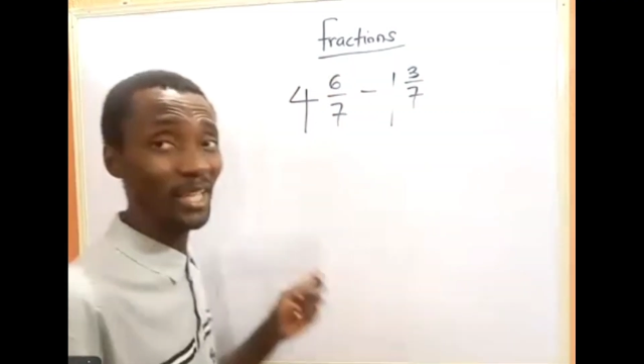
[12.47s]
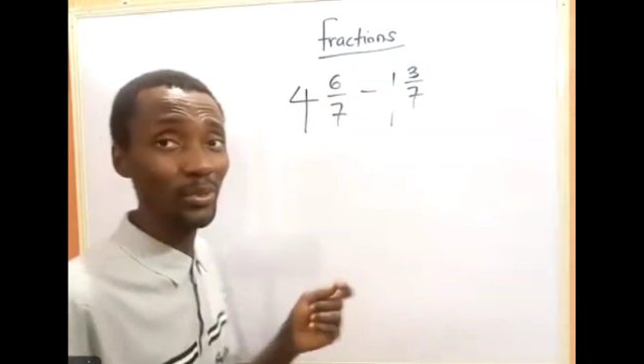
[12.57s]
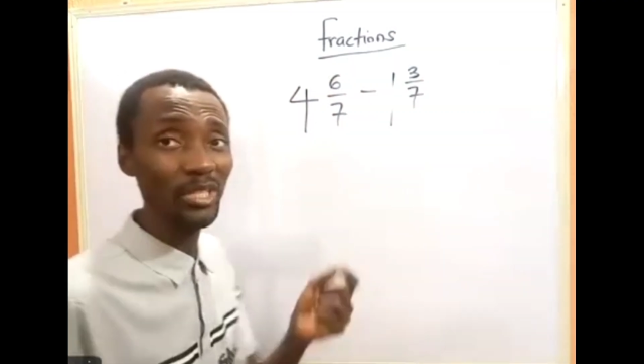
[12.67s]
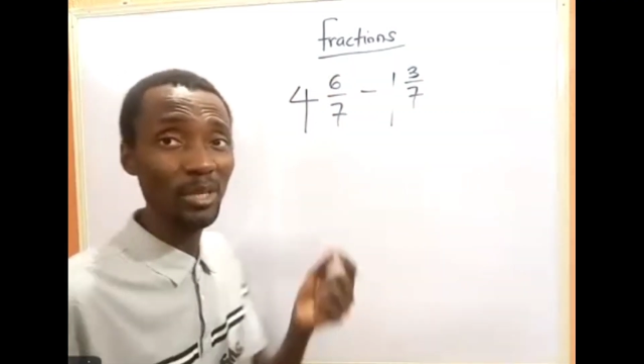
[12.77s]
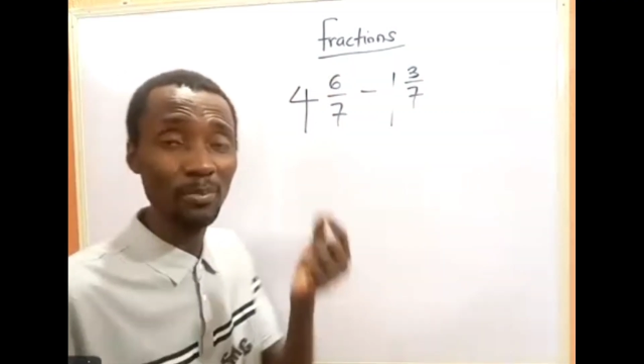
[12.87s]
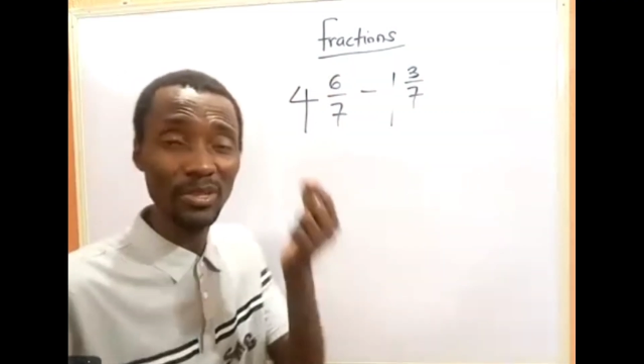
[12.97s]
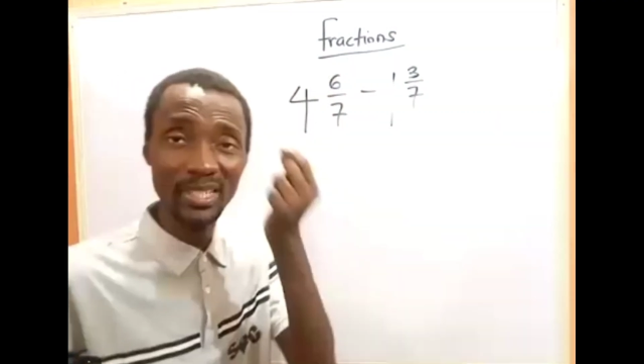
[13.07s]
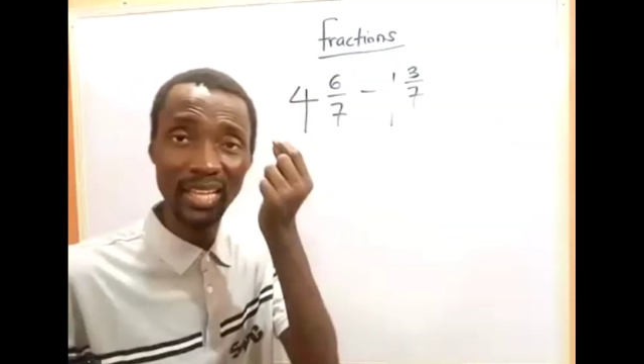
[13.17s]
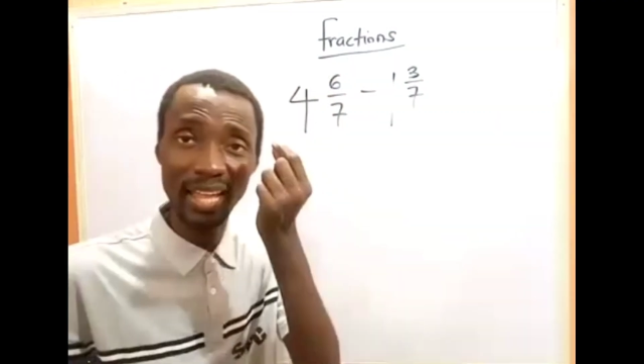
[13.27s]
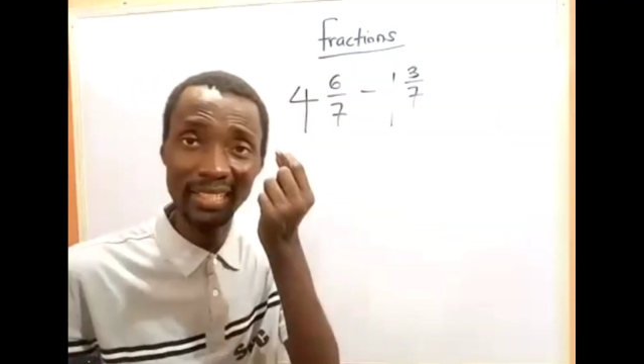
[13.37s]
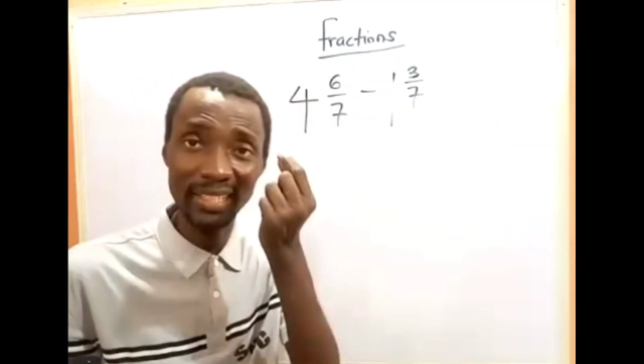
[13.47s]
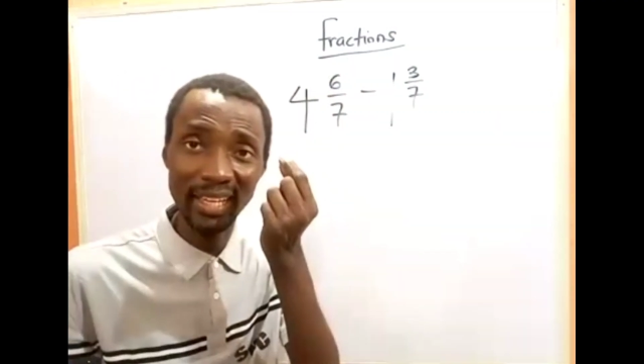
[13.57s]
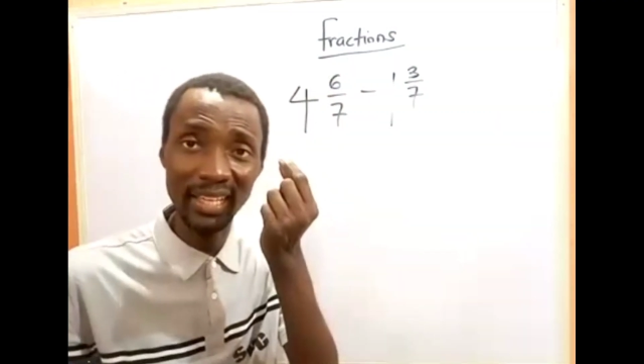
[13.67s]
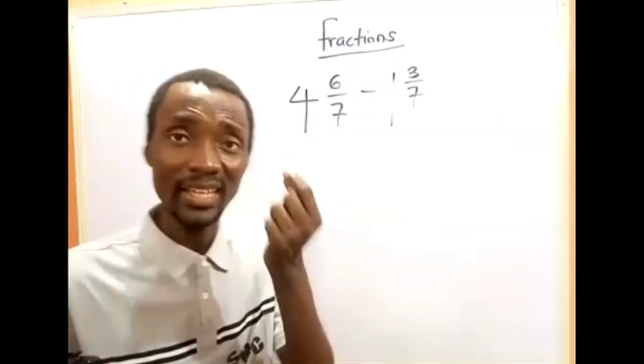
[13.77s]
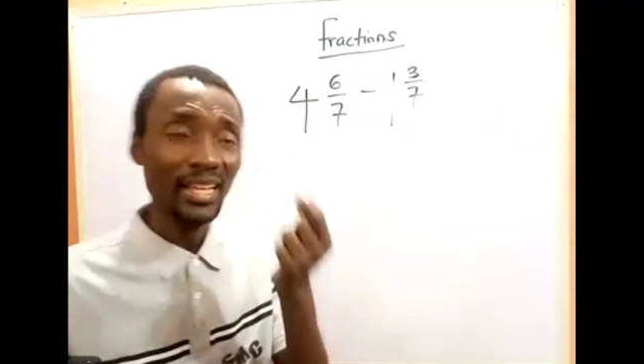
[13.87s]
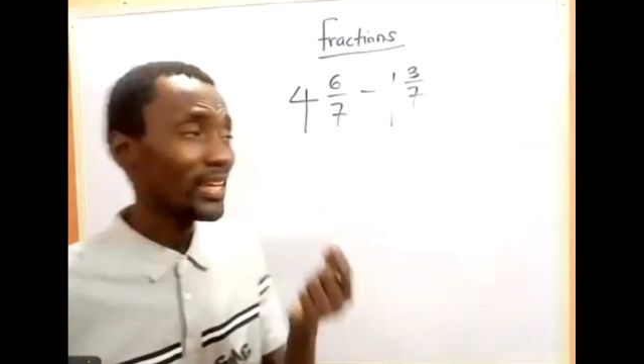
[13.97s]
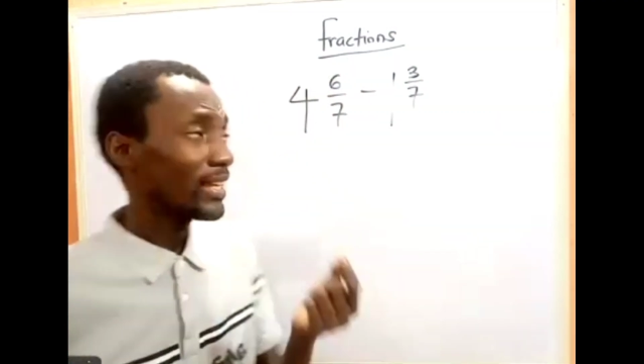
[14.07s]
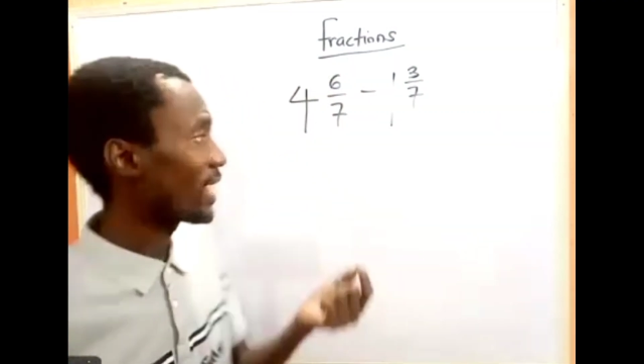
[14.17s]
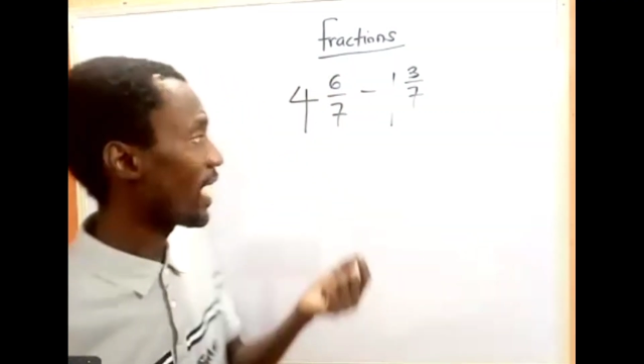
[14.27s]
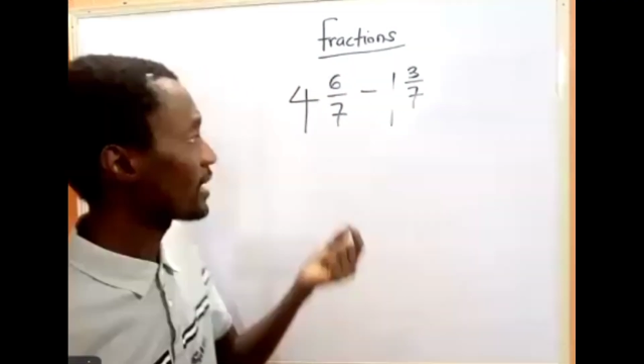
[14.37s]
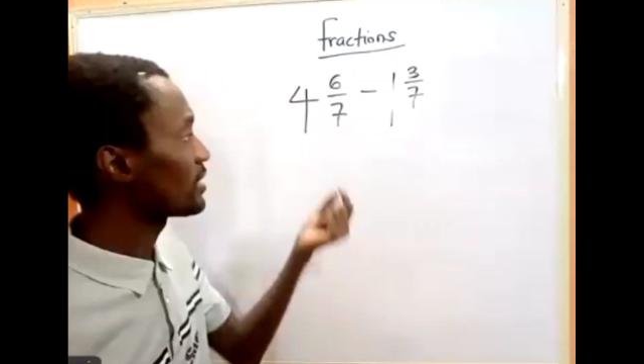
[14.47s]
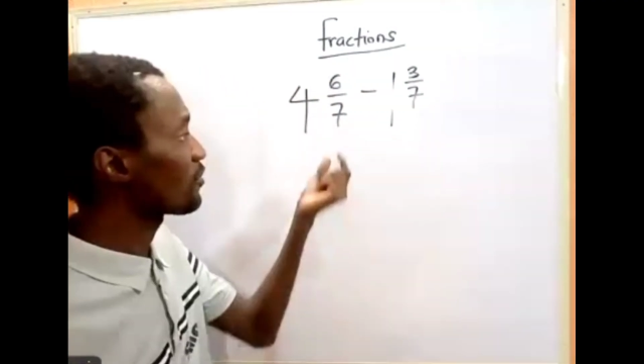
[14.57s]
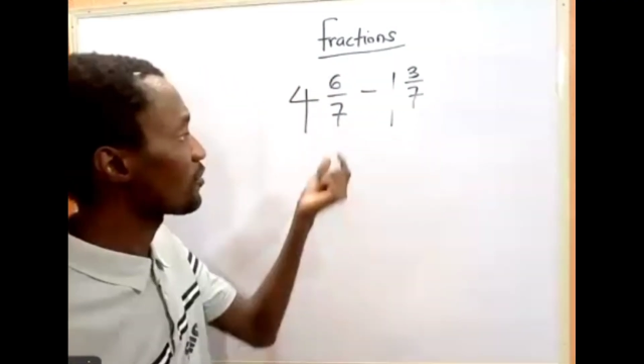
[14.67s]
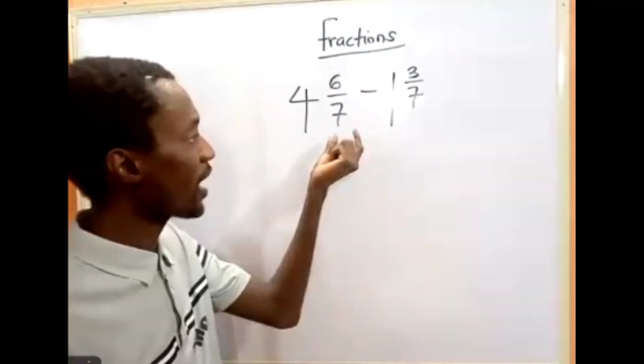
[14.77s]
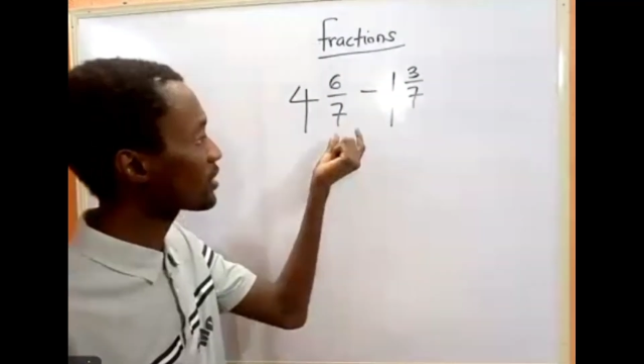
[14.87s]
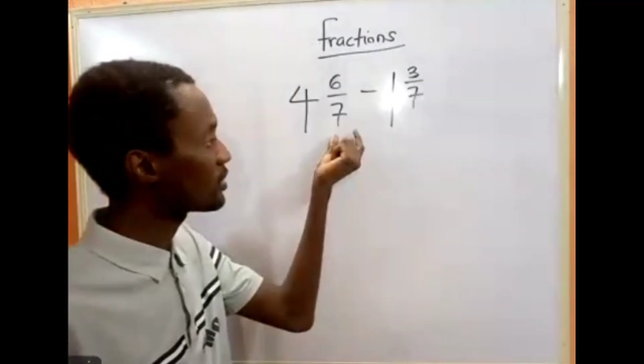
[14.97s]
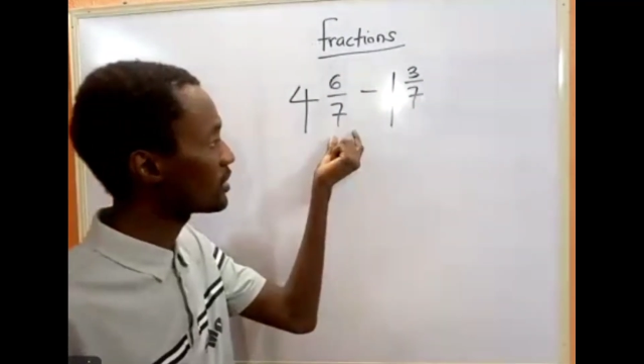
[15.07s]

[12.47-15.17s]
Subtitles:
with the basic idea that the fraction,